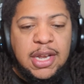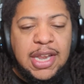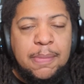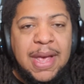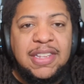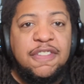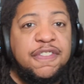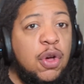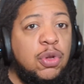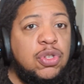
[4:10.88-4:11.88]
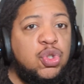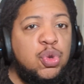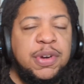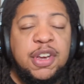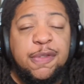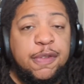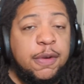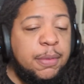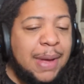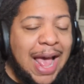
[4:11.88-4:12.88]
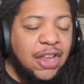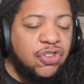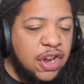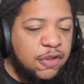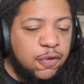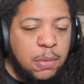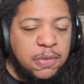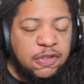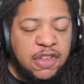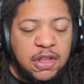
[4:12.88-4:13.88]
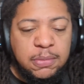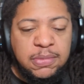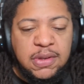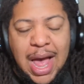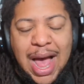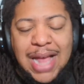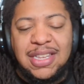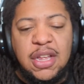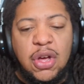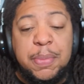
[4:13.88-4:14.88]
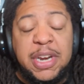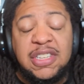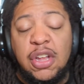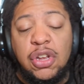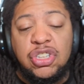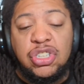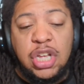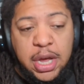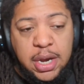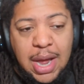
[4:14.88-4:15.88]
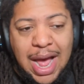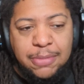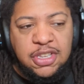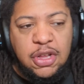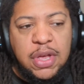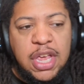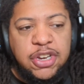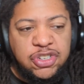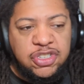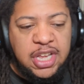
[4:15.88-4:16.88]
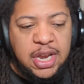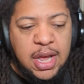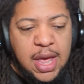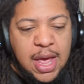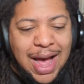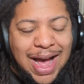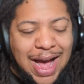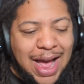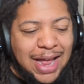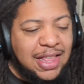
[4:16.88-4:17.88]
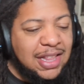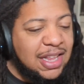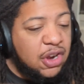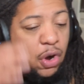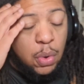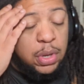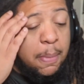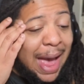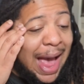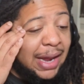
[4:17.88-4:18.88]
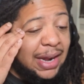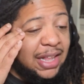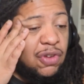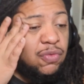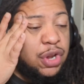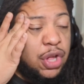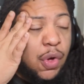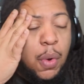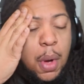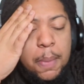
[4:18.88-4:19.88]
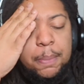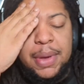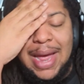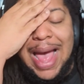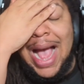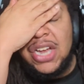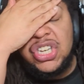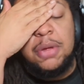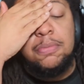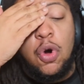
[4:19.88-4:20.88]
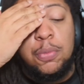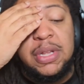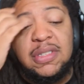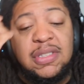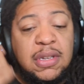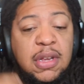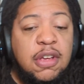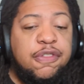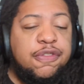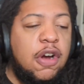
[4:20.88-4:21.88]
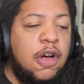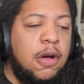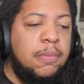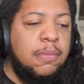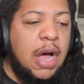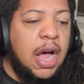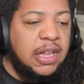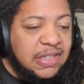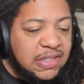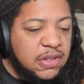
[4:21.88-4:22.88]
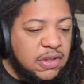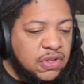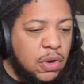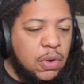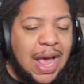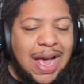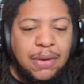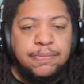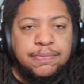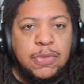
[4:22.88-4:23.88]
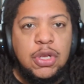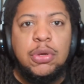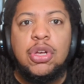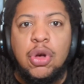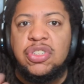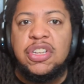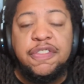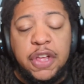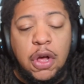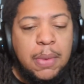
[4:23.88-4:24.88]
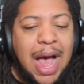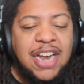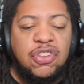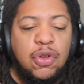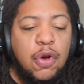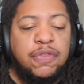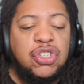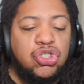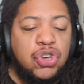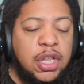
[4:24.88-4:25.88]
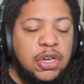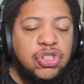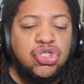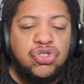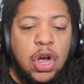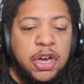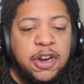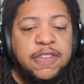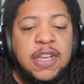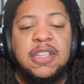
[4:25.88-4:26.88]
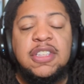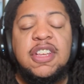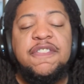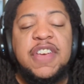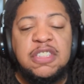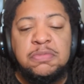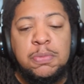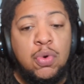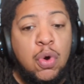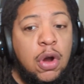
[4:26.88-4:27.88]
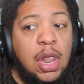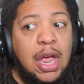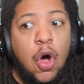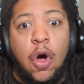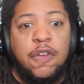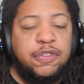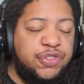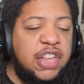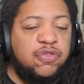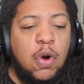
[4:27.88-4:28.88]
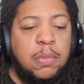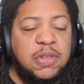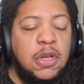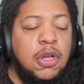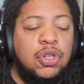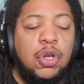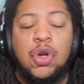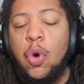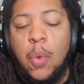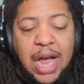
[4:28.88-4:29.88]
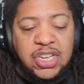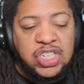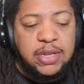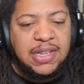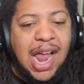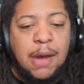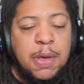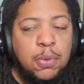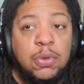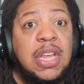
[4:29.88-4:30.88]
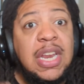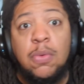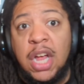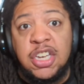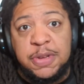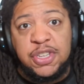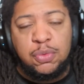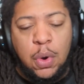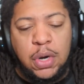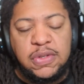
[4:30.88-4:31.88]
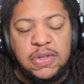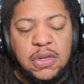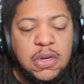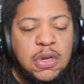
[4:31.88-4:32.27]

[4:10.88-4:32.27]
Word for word: that makes it feel super different from the past Transformers films. I, I, still, but it still looks good. I'm still interested. I think that they're holding back like the real big action and moments from us so that you can go see the film. I just don't know if these trailers are strong enough to convince people who are like off Transformers to go watch it. Because a lot of people didn't watch Beast Wars.